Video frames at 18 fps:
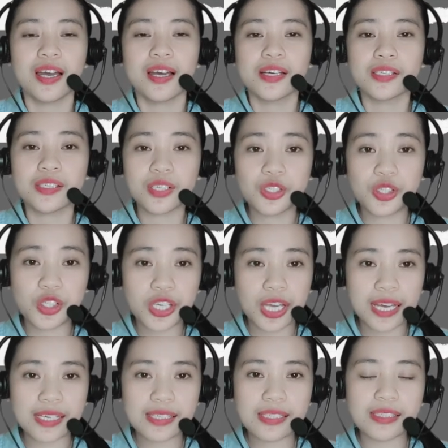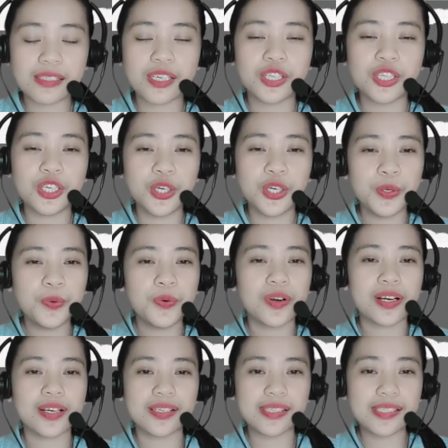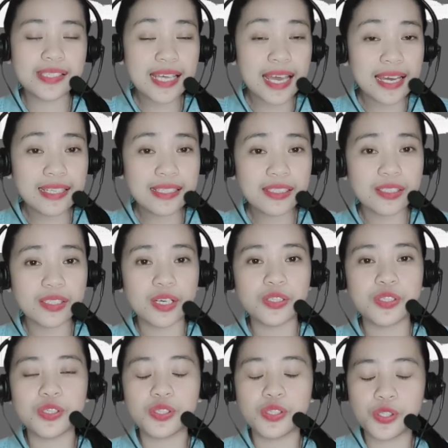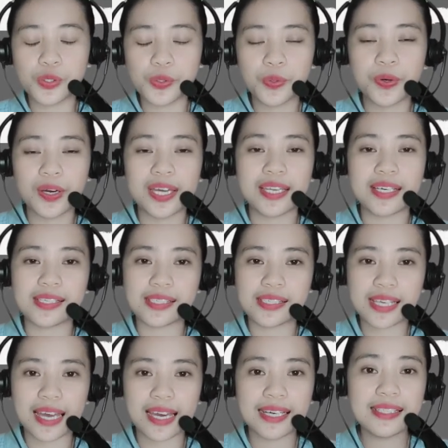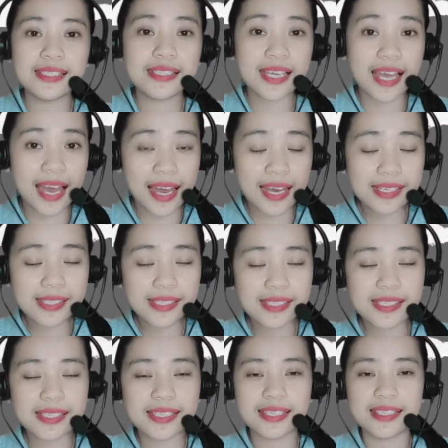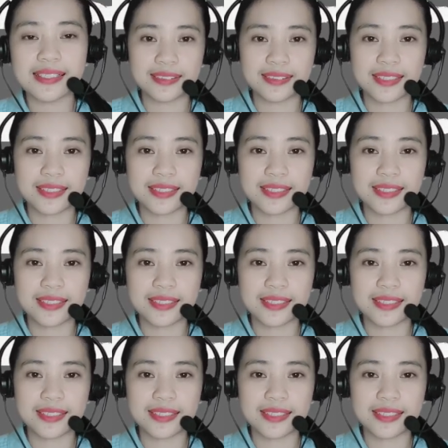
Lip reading: suggests that you are sent to do an assigned task,